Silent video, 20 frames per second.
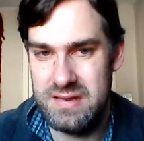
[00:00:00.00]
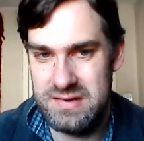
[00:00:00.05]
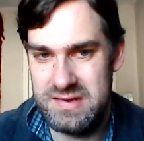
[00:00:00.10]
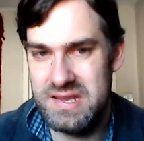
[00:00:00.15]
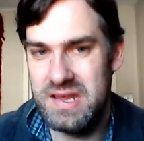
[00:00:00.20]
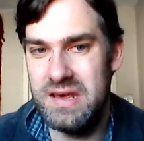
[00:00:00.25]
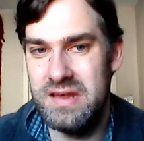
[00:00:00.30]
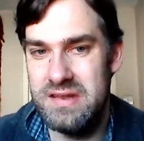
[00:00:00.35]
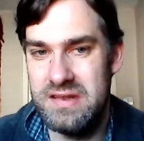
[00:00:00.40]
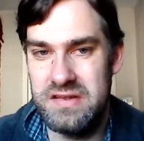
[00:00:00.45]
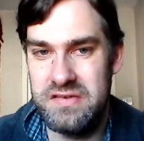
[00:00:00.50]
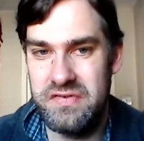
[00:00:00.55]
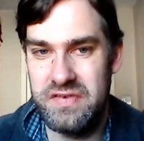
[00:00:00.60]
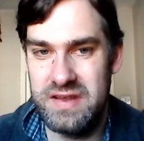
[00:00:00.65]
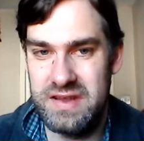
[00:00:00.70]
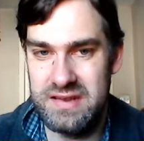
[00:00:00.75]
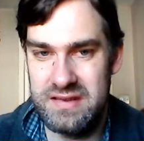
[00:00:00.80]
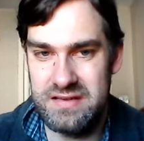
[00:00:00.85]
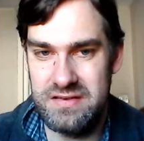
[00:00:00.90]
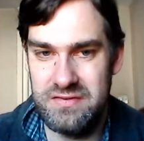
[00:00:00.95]
turns
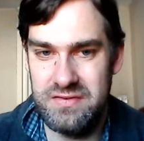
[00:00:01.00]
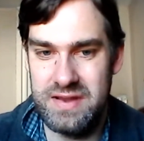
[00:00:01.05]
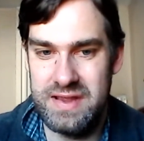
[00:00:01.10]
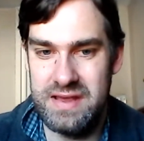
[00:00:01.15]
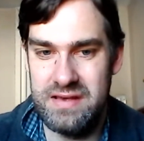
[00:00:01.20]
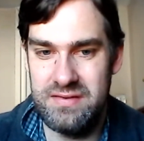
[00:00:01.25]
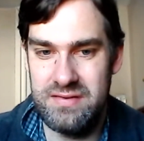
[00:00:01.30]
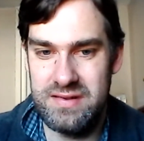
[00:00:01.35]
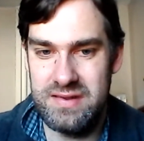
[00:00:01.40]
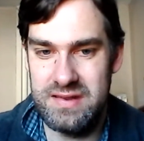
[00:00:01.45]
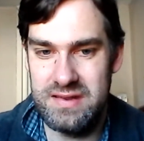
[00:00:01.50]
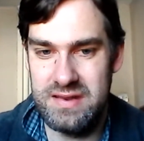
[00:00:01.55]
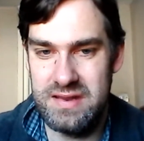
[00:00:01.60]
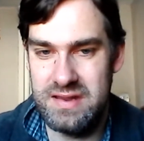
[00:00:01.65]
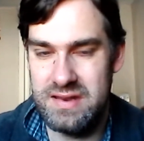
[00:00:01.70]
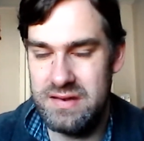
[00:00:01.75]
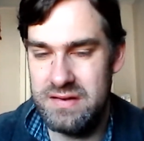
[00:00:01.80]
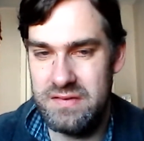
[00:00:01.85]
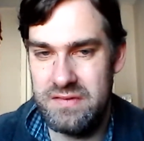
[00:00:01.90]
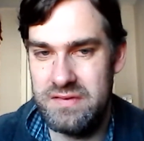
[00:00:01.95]
things around
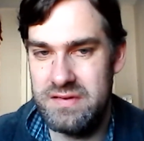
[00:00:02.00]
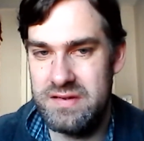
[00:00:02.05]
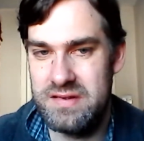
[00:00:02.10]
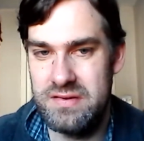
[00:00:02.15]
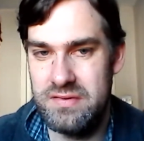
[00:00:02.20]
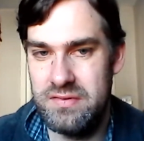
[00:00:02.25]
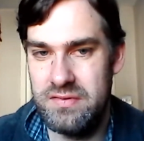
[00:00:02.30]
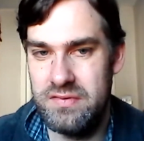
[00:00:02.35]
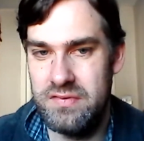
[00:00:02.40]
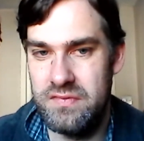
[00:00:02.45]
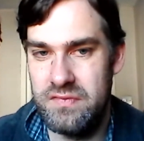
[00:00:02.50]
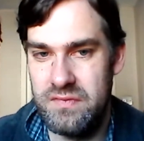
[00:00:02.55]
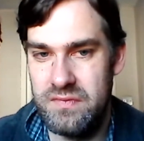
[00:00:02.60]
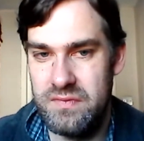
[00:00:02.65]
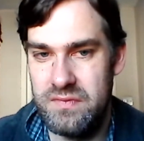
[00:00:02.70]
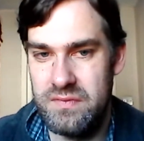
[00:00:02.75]
and sort of